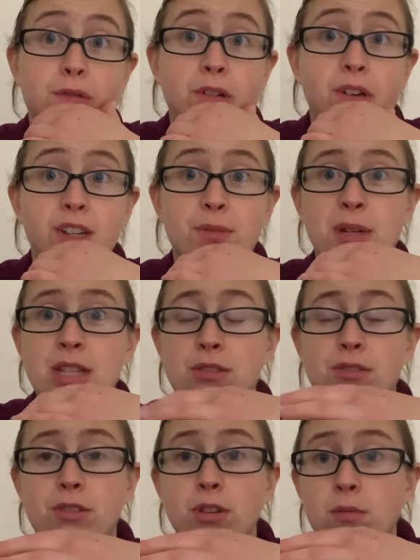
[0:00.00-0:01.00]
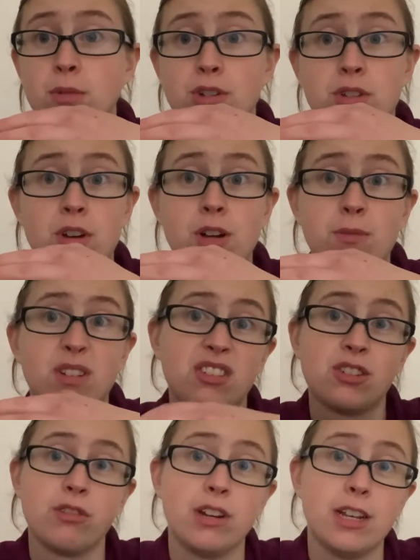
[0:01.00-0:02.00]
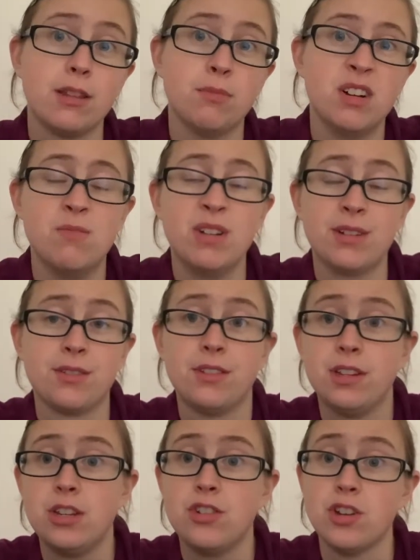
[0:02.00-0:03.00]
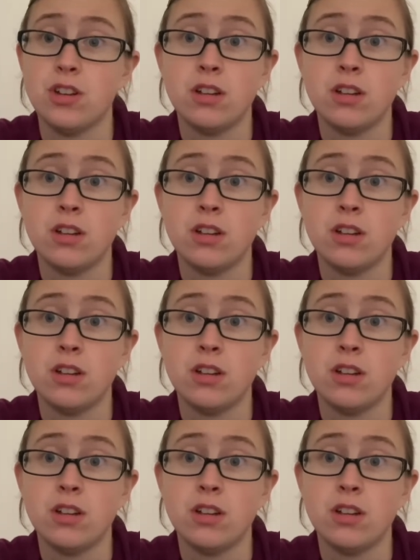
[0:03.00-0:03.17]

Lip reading: I spend too much time on the screen at the moment as a teacher,